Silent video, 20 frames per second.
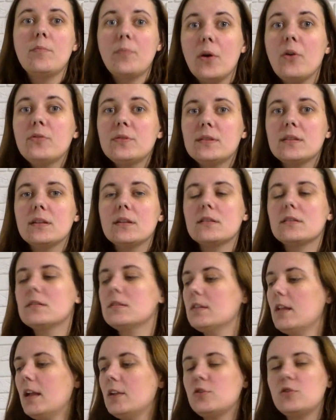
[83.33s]
posters
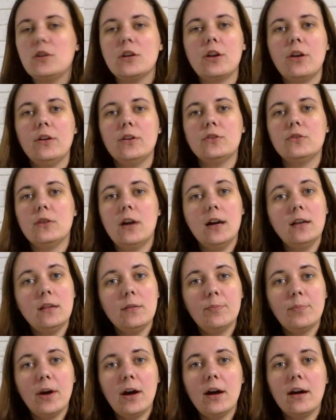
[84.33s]
that you're going to either
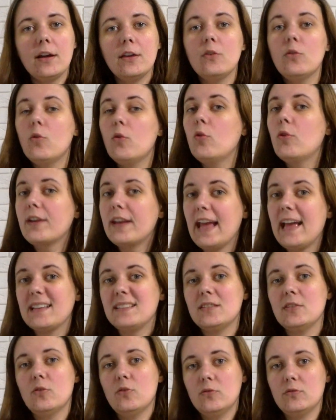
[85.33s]
buy or
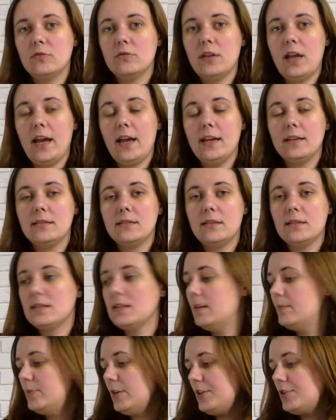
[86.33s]
get on at the
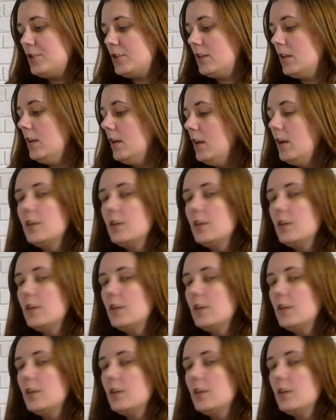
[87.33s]
celebration.